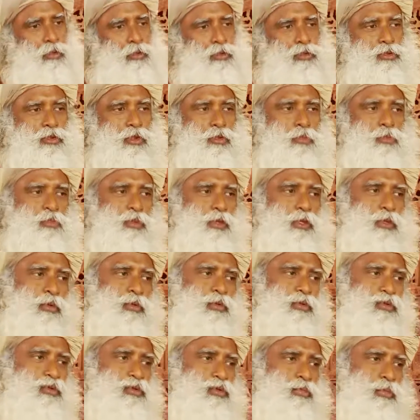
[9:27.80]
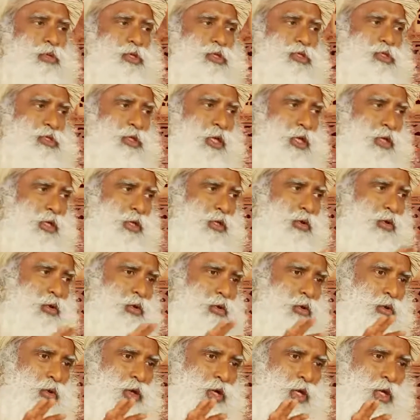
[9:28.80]
So rumor started
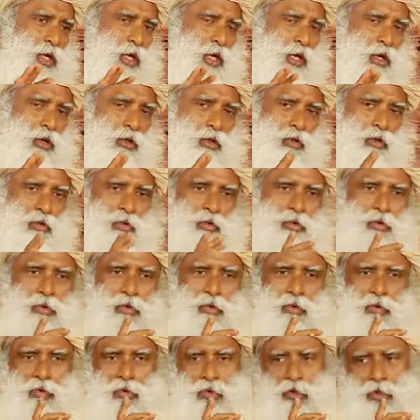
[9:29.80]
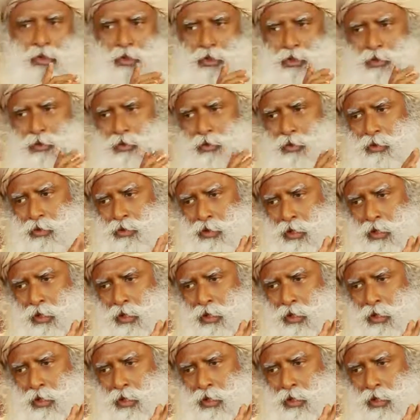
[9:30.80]
all around, oh, he's doing